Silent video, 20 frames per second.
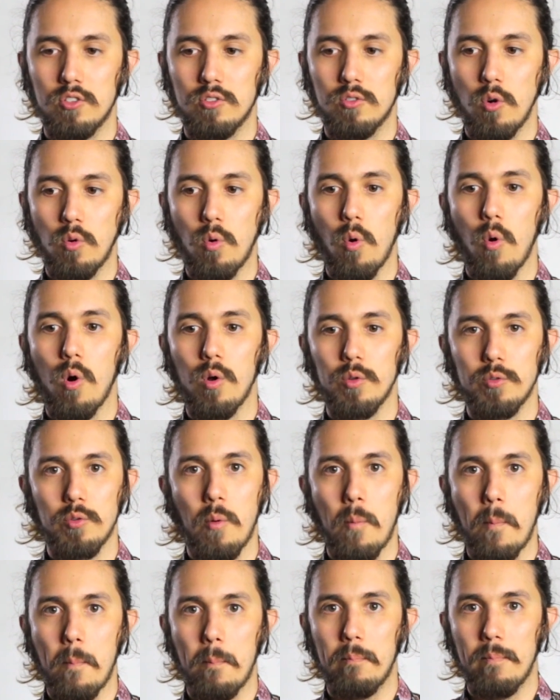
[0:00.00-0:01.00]
Google
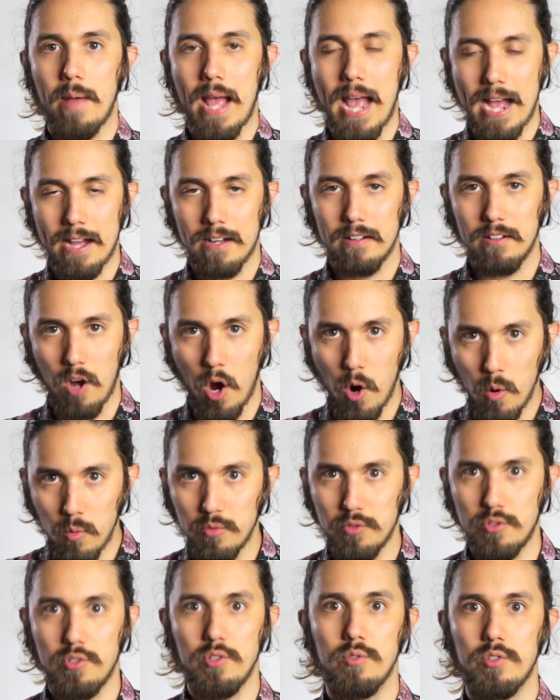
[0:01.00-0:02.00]
also
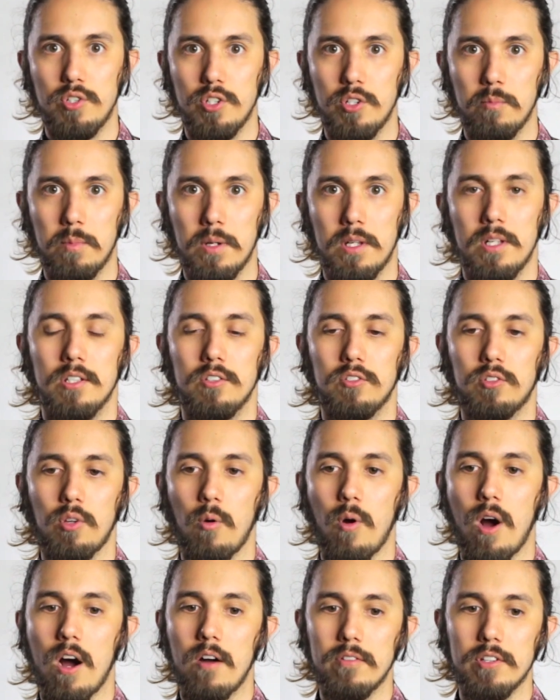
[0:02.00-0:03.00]
owns YouTube.
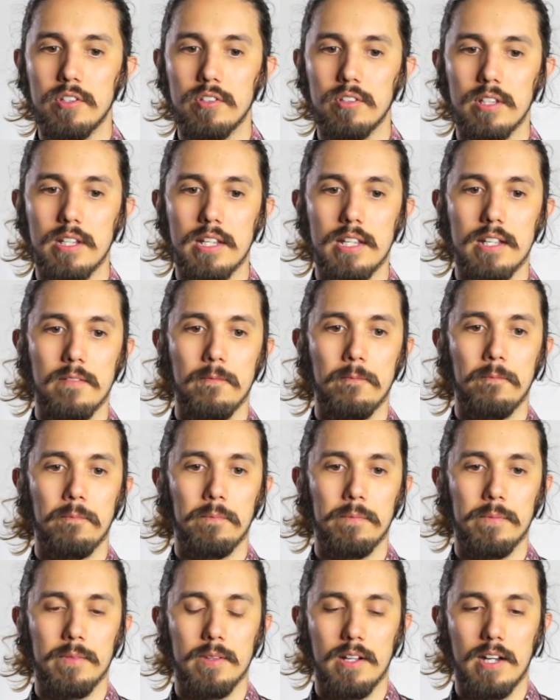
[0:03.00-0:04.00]
So obviously,
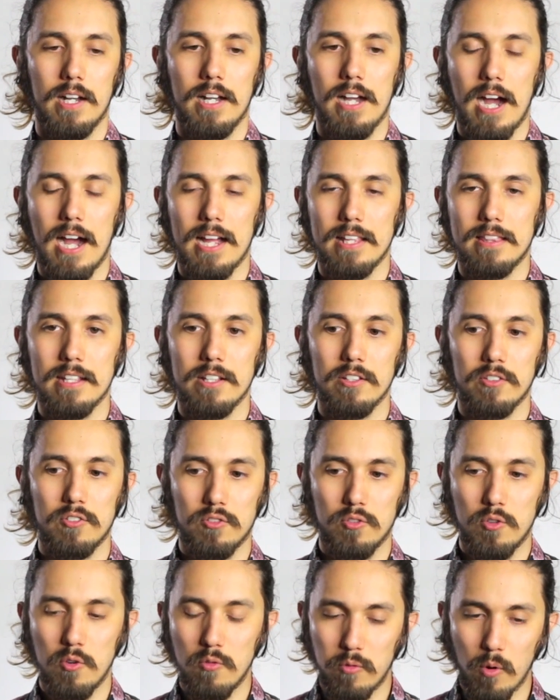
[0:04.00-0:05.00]
I think
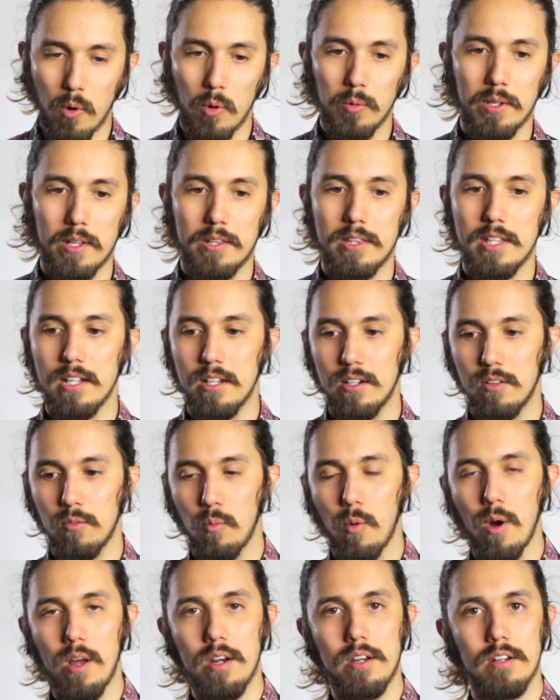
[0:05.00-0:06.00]
it's twofold. I think
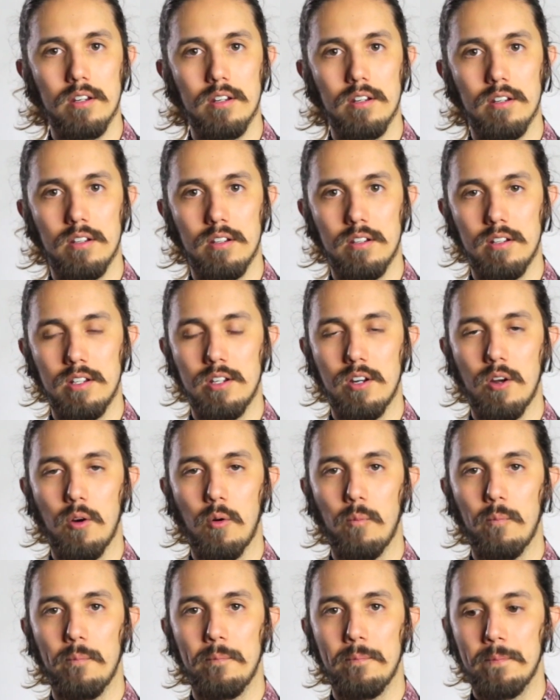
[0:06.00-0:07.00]
one,
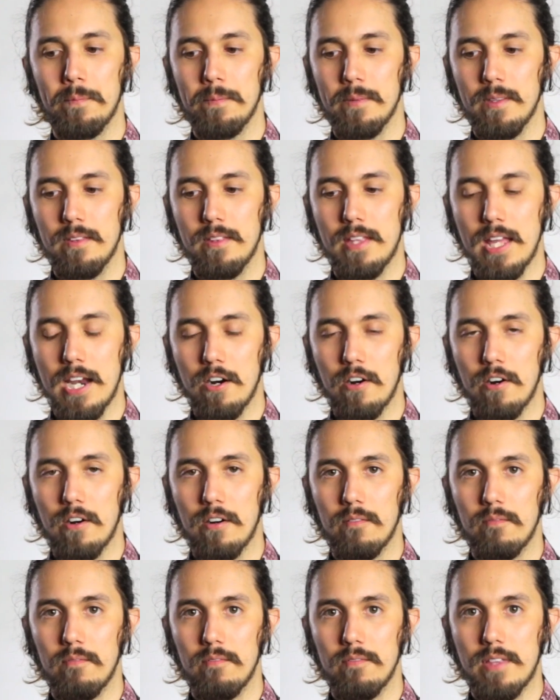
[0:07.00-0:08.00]

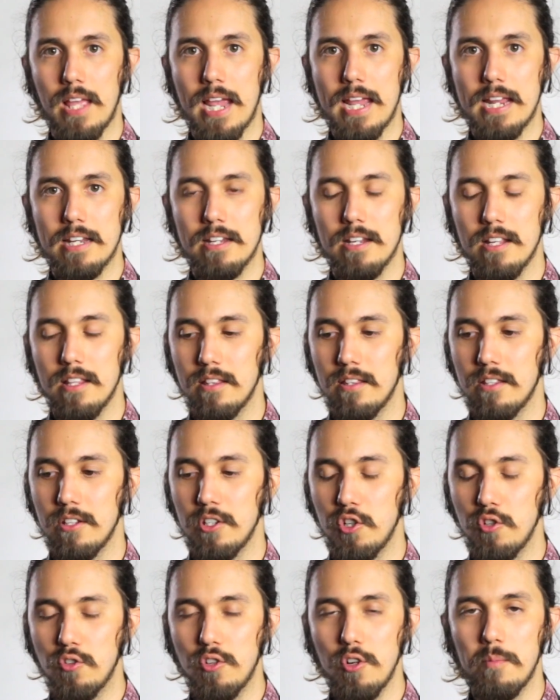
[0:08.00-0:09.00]

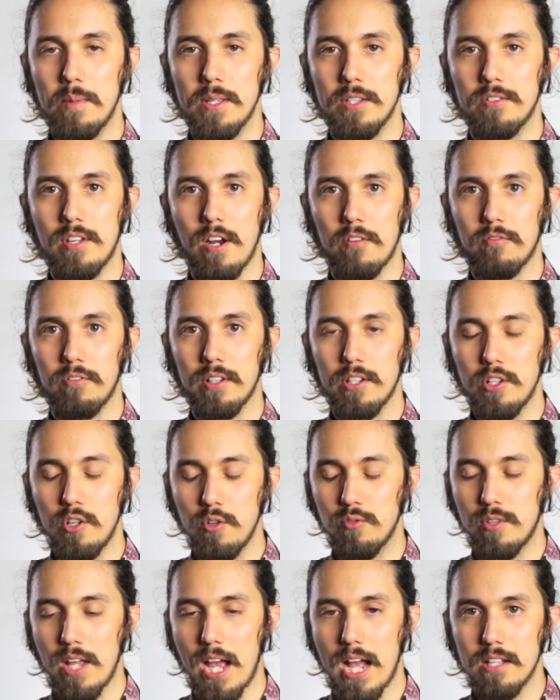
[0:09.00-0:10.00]
YouTube is definitely
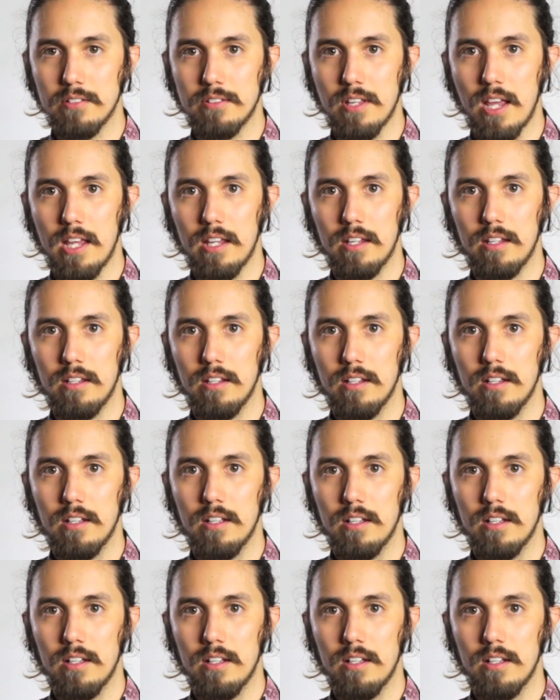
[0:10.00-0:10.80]
used as a